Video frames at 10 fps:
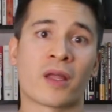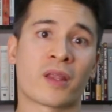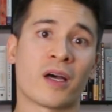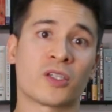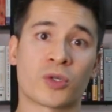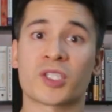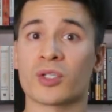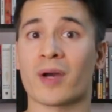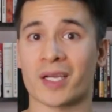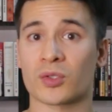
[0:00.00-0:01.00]
The
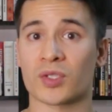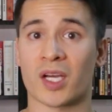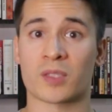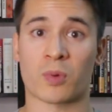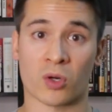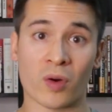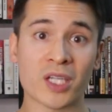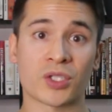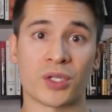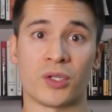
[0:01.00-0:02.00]
traditional exercise
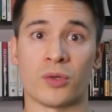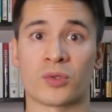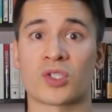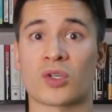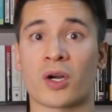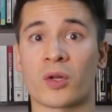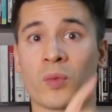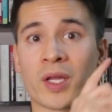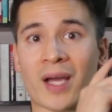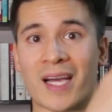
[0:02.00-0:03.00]
progression used
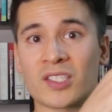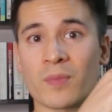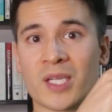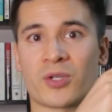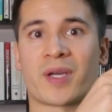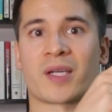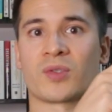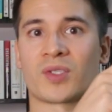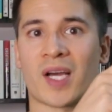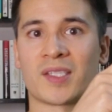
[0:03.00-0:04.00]
started with isometric
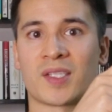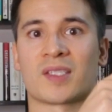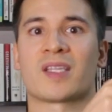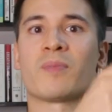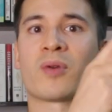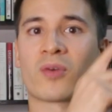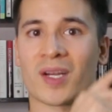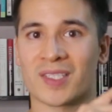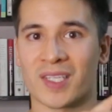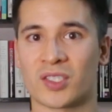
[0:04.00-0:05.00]
exercises, then
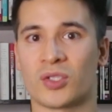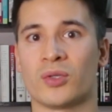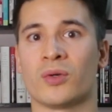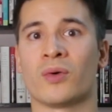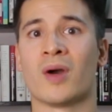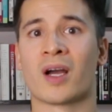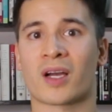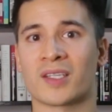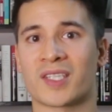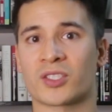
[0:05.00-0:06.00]
progressing to
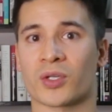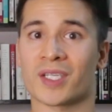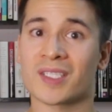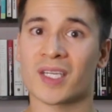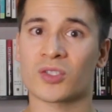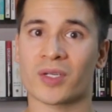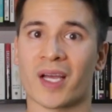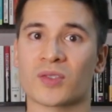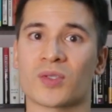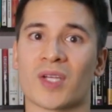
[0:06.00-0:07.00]
concentric eccentric
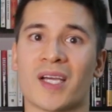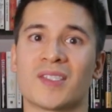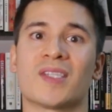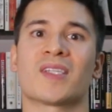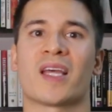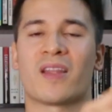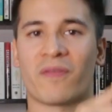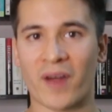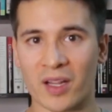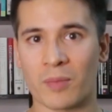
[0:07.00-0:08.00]
exercises, and then
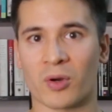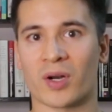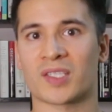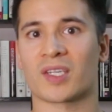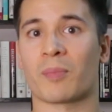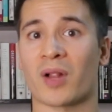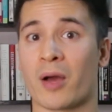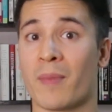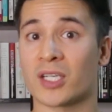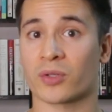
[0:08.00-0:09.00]
finally progressing to
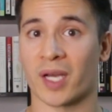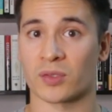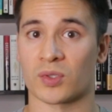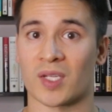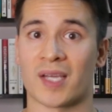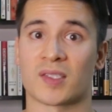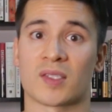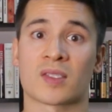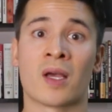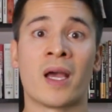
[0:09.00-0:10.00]
plyometric
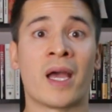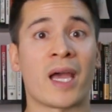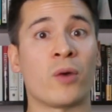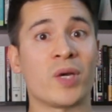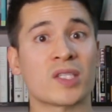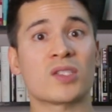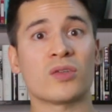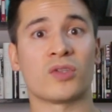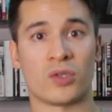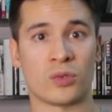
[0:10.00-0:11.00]
exercises. And we can
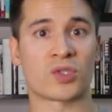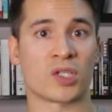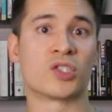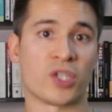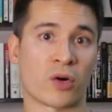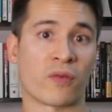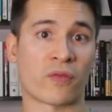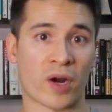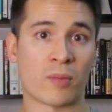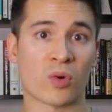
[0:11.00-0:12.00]
still use this general
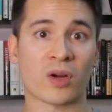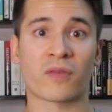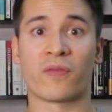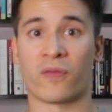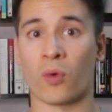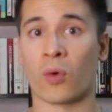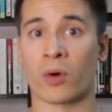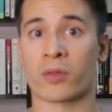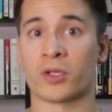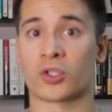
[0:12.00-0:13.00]
framework
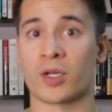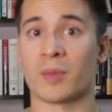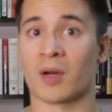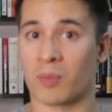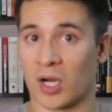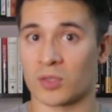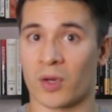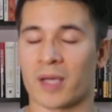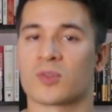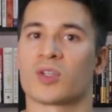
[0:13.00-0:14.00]
for the treatment of
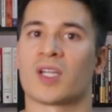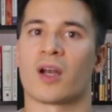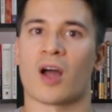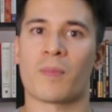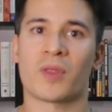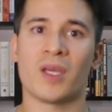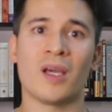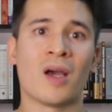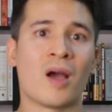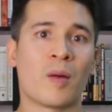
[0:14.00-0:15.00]
proximal hamstring
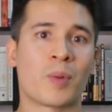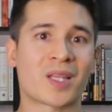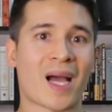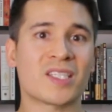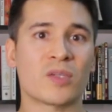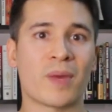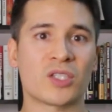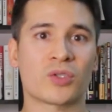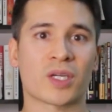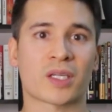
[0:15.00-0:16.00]
tendinopathy, but the
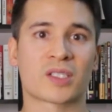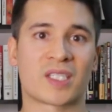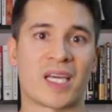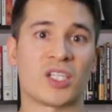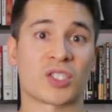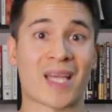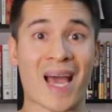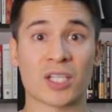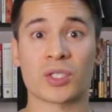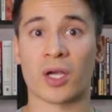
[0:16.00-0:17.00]
isometric stage is
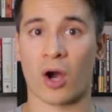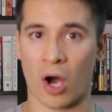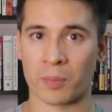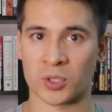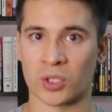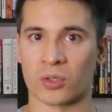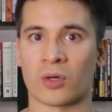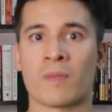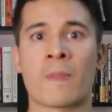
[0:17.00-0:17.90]
actually optional.